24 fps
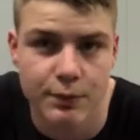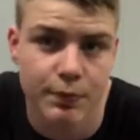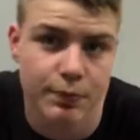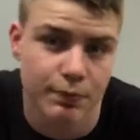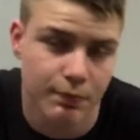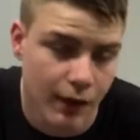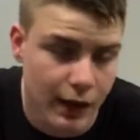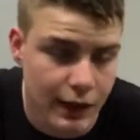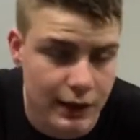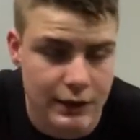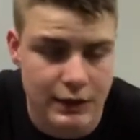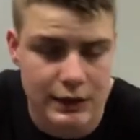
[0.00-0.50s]
you
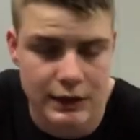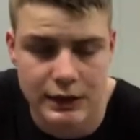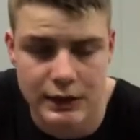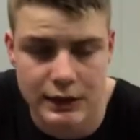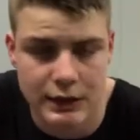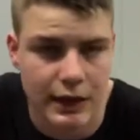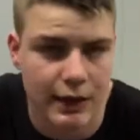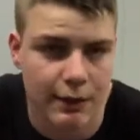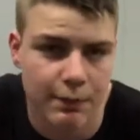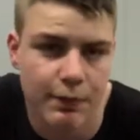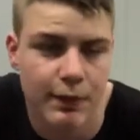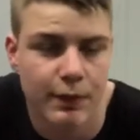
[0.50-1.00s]
might
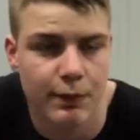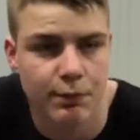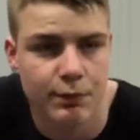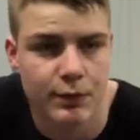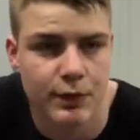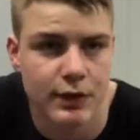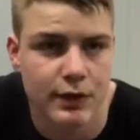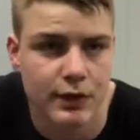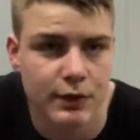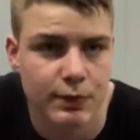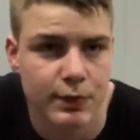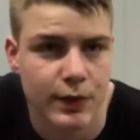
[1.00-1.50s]
skip up
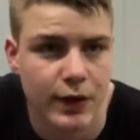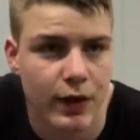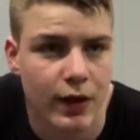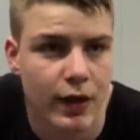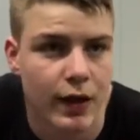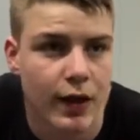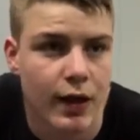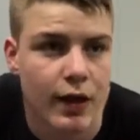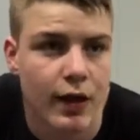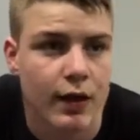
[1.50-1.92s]
to this part.